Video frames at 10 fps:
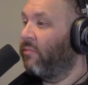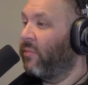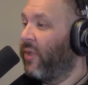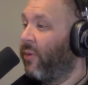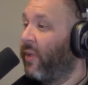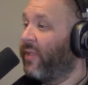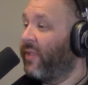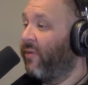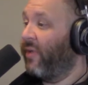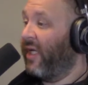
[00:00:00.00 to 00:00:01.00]
So it was
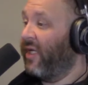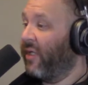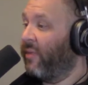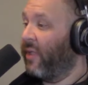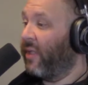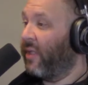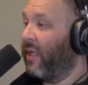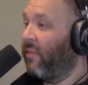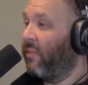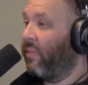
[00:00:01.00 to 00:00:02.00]
still in Egypt at the
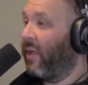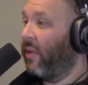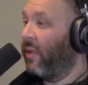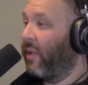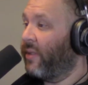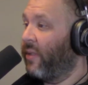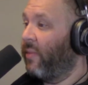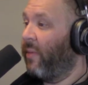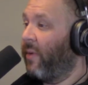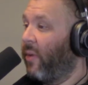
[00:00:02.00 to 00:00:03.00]
time. There you go. So
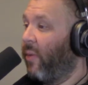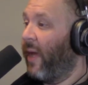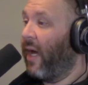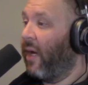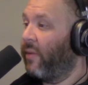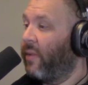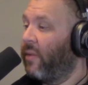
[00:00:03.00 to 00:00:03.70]
maybe on the way out.